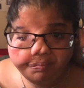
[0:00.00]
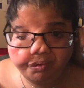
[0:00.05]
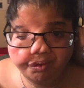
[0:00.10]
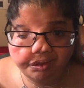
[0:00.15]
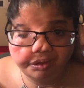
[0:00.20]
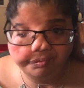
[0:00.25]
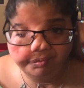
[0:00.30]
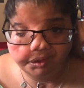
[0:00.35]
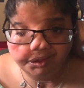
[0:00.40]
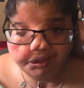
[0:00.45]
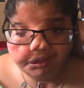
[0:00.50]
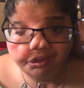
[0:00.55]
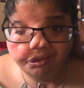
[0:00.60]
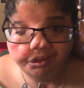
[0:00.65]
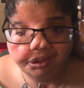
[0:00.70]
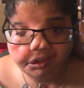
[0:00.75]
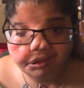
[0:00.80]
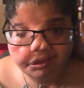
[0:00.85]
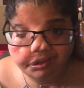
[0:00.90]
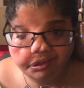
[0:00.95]
book of the
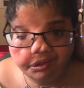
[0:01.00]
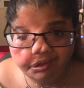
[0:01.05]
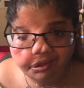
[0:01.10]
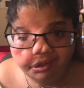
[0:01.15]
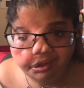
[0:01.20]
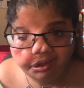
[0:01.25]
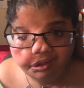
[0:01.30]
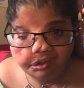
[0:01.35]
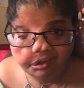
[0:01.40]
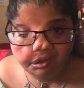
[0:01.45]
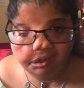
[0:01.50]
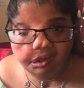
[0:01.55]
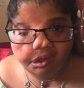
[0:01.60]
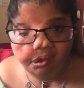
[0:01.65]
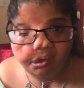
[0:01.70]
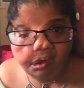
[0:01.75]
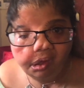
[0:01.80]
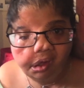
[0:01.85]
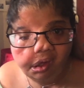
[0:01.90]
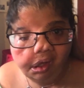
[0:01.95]
series.
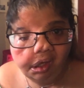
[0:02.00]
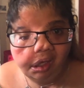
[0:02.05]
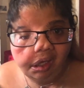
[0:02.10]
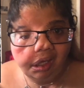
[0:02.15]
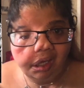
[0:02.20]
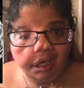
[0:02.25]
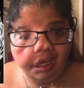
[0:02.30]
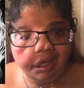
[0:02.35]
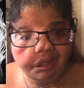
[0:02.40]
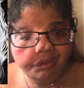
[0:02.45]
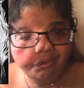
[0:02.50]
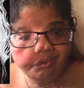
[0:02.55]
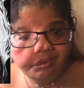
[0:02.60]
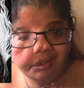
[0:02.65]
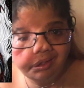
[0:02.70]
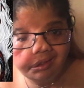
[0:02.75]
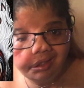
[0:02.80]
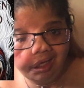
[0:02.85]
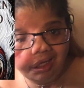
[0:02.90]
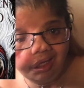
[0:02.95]
As you
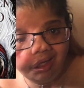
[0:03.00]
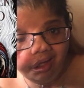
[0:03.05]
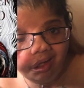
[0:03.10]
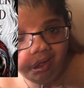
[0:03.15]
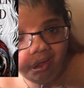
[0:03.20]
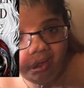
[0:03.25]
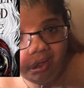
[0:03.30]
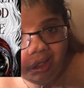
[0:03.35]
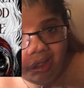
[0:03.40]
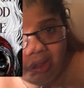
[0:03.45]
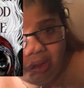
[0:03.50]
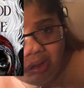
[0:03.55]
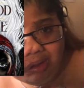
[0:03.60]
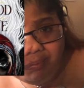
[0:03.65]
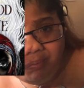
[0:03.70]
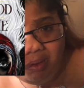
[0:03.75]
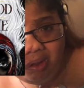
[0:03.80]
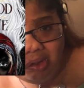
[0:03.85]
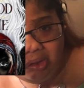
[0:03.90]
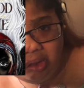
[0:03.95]
can tell, Harry
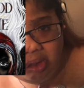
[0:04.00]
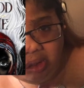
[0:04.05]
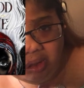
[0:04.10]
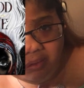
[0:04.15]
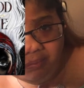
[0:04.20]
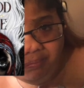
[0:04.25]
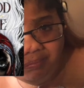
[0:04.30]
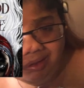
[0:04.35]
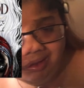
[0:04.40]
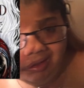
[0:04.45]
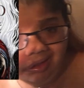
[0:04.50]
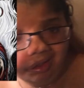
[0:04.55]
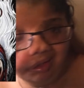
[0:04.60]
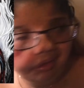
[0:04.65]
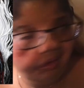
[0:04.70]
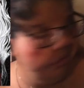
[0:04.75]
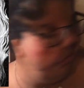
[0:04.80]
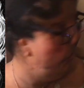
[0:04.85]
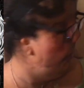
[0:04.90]
Potter begins to